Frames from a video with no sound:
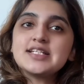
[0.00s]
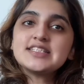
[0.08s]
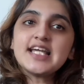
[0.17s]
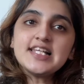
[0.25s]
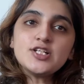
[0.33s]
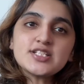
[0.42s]

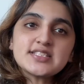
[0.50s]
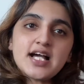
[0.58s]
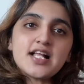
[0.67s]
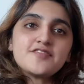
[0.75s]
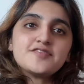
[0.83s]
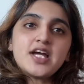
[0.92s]
Tell
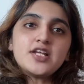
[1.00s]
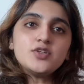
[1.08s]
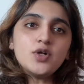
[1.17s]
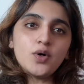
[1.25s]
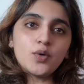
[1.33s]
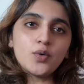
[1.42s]
yourself that,
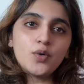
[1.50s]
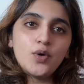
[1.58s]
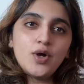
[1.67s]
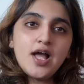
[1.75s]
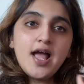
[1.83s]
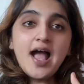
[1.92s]
no,
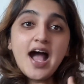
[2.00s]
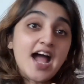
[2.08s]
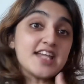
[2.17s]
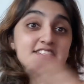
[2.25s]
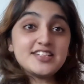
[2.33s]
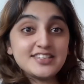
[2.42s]

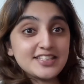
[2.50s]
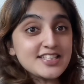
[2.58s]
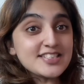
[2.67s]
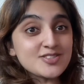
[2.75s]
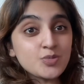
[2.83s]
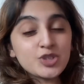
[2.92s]
I did
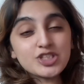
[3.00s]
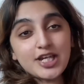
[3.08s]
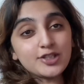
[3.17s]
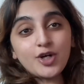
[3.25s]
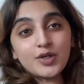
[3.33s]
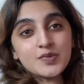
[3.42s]
this which
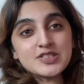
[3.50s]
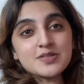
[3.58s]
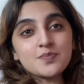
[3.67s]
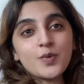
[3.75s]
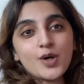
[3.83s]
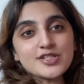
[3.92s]
I thought was
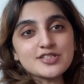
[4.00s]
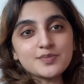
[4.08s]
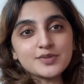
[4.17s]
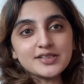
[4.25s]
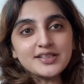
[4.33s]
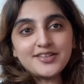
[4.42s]

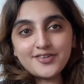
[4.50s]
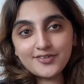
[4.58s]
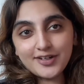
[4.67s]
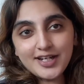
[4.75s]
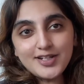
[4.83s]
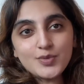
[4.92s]
impossible,
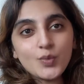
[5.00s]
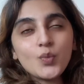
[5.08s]
right?